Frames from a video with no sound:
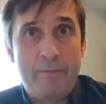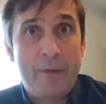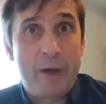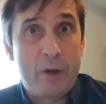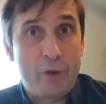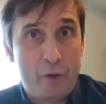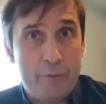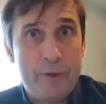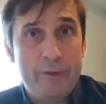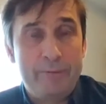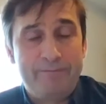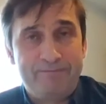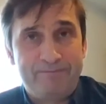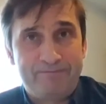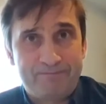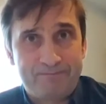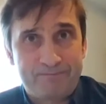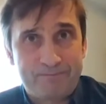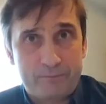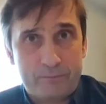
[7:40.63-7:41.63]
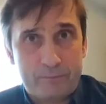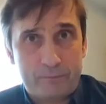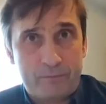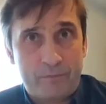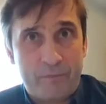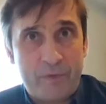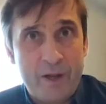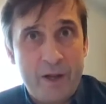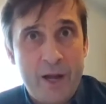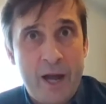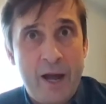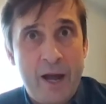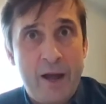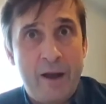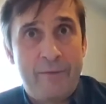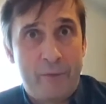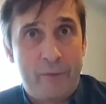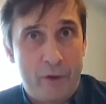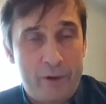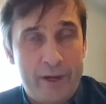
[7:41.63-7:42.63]
equipment
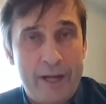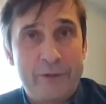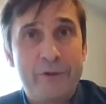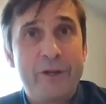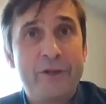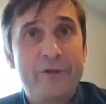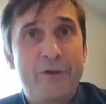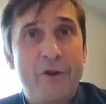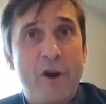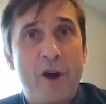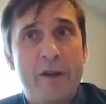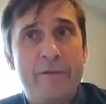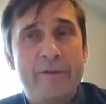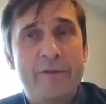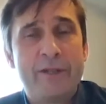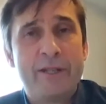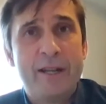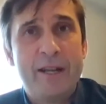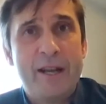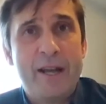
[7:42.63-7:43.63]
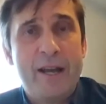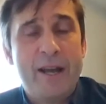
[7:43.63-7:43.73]
for electric drives.